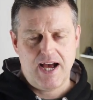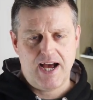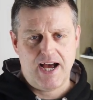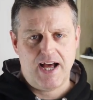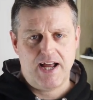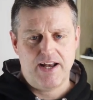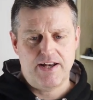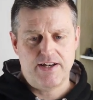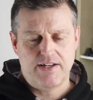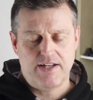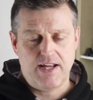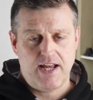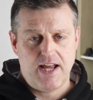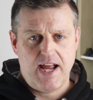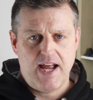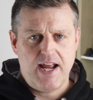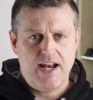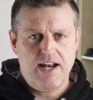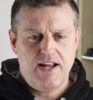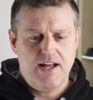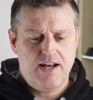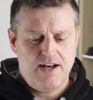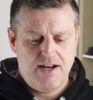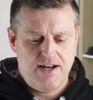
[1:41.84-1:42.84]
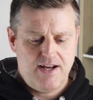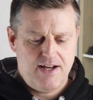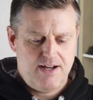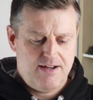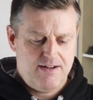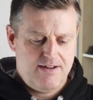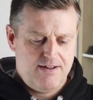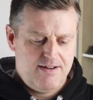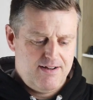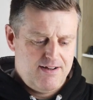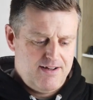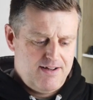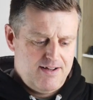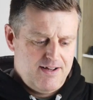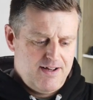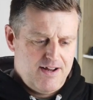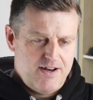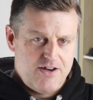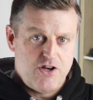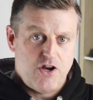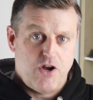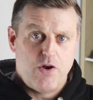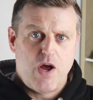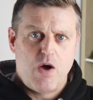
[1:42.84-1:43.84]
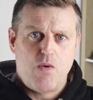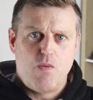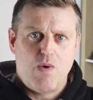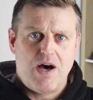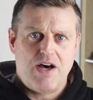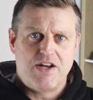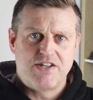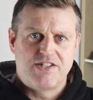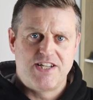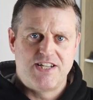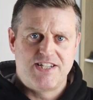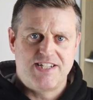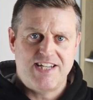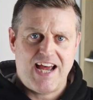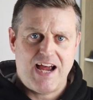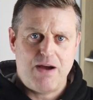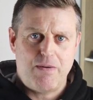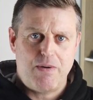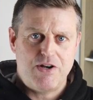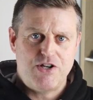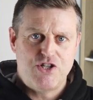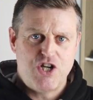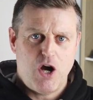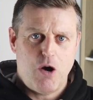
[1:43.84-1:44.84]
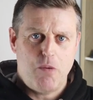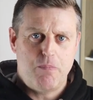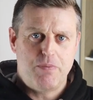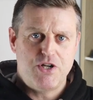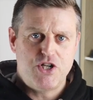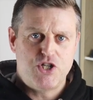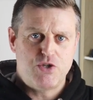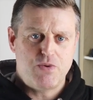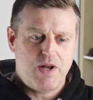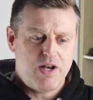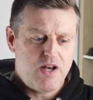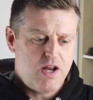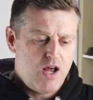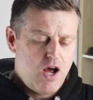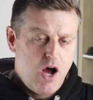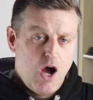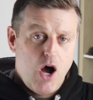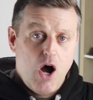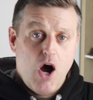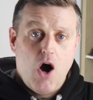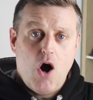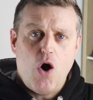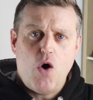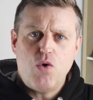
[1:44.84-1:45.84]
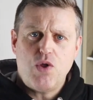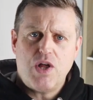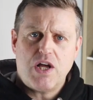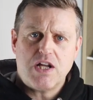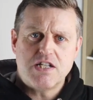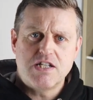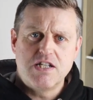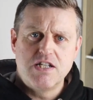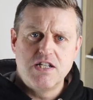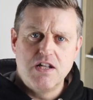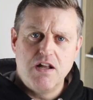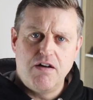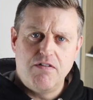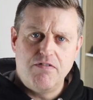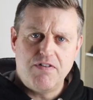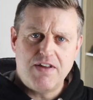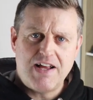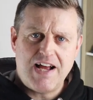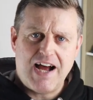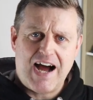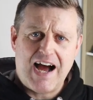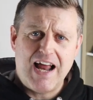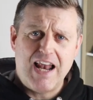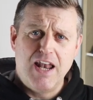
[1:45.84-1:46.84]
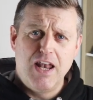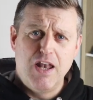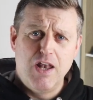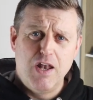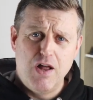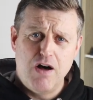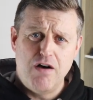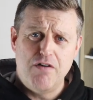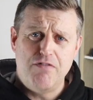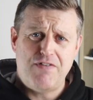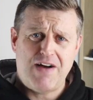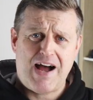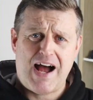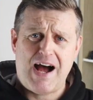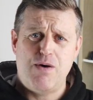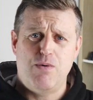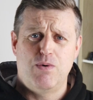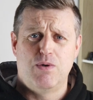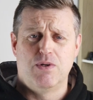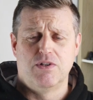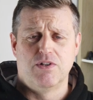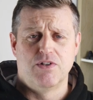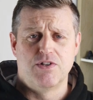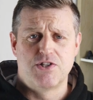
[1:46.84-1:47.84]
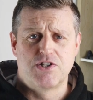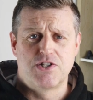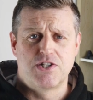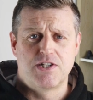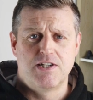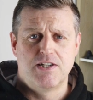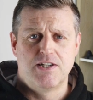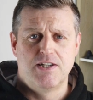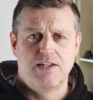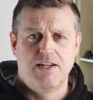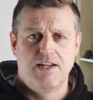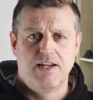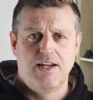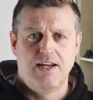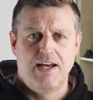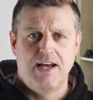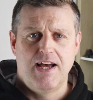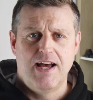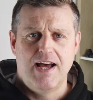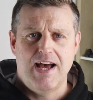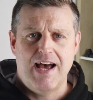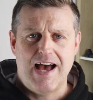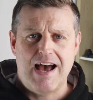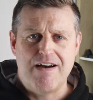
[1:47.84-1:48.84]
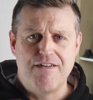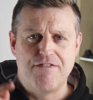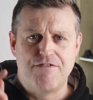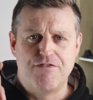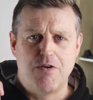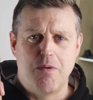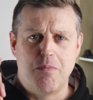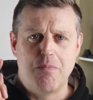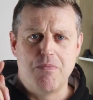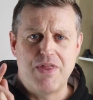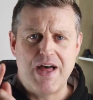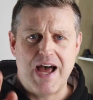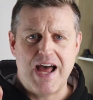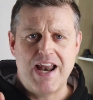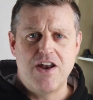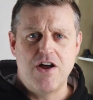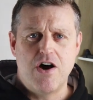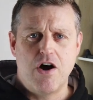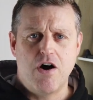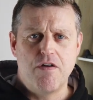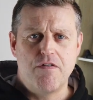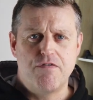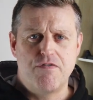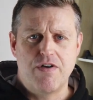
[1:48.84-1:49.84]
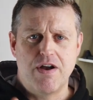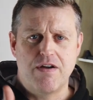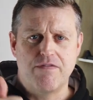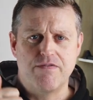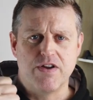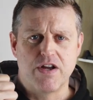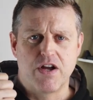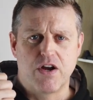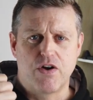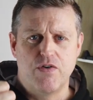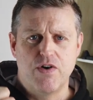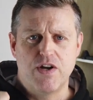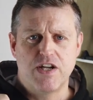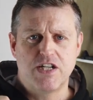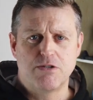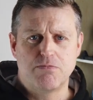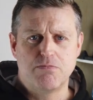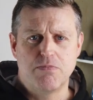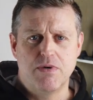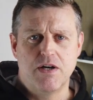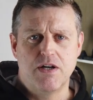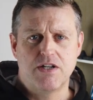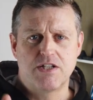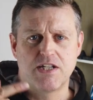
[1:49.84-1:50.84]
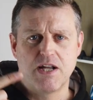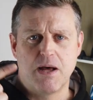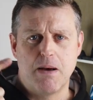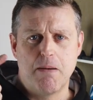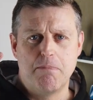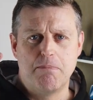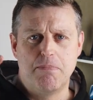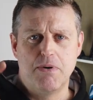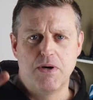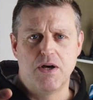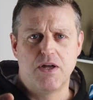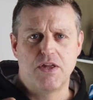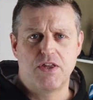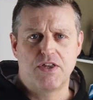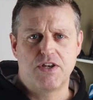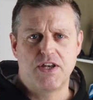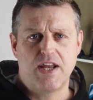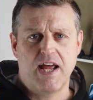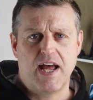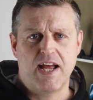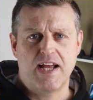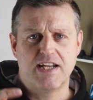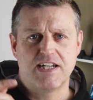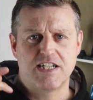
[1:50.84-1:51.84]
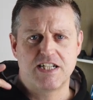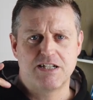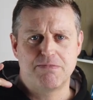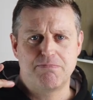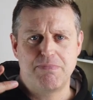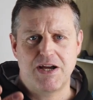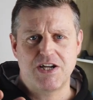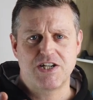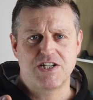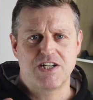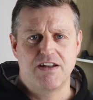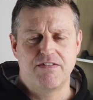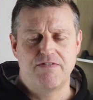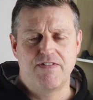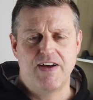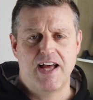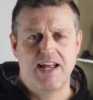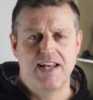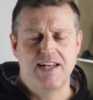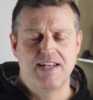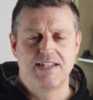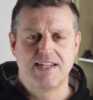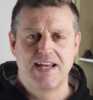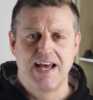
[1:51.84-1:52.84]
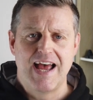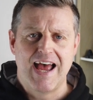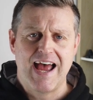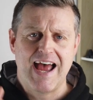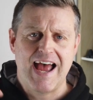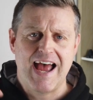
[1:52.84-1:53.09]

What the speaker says: And in her not knowing what else to say, when she opened it, she went, oh, that's lovely, I love owls. And from then on, for every Christmas, birthday, special event,